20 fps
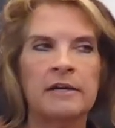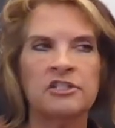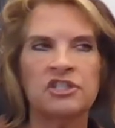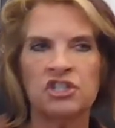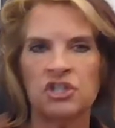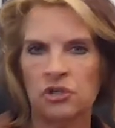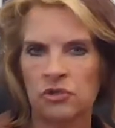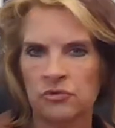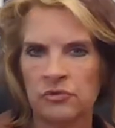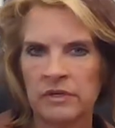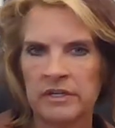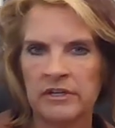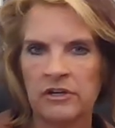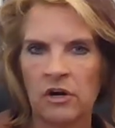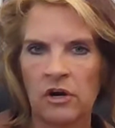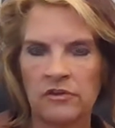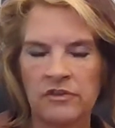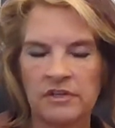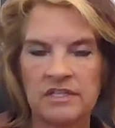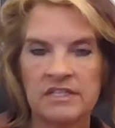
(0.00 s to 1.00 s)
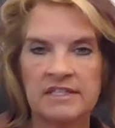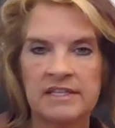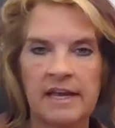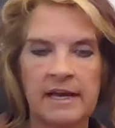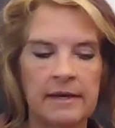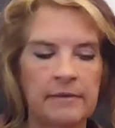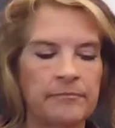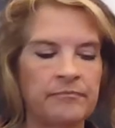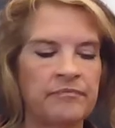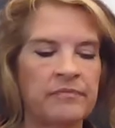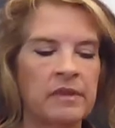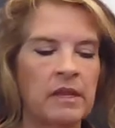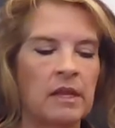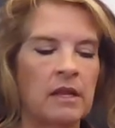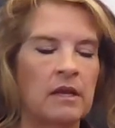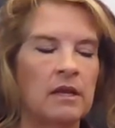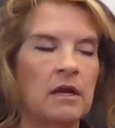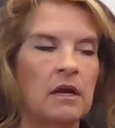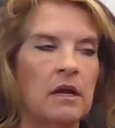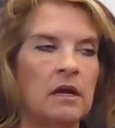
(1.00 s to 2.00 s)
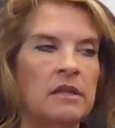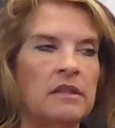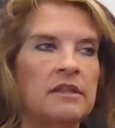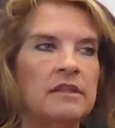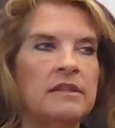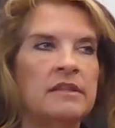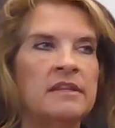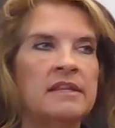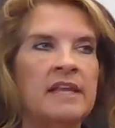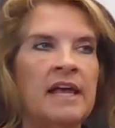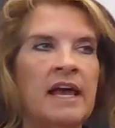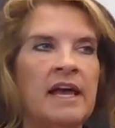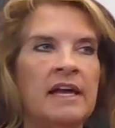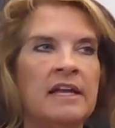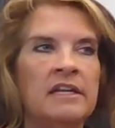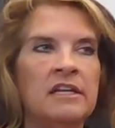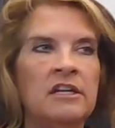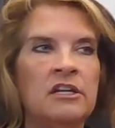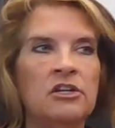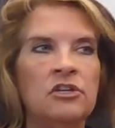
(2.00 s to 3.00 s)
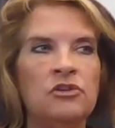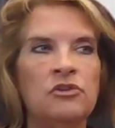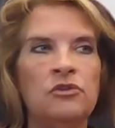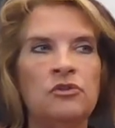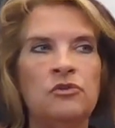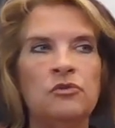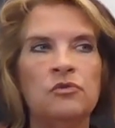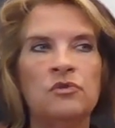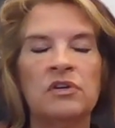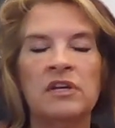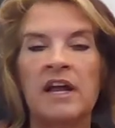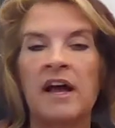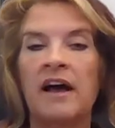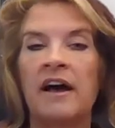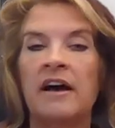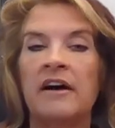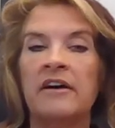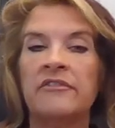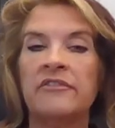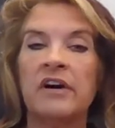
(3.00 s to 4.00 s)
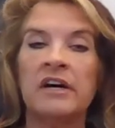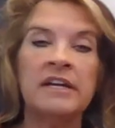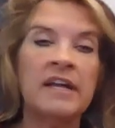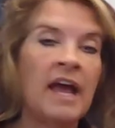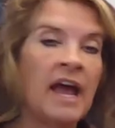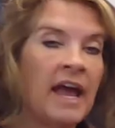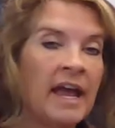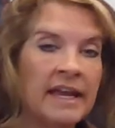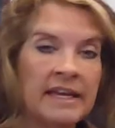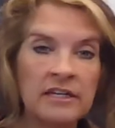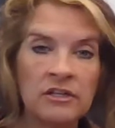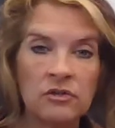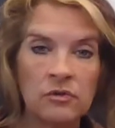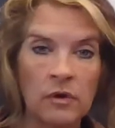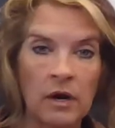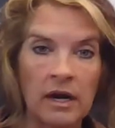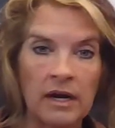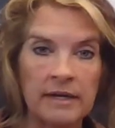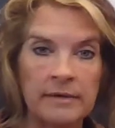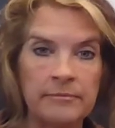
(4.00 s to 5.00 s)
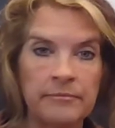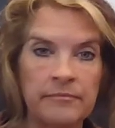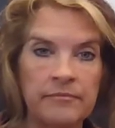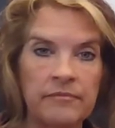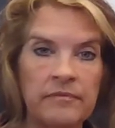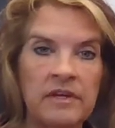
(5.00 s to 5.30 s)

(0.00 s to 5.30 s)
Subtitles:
Children are the same. Then you could have a hate crime.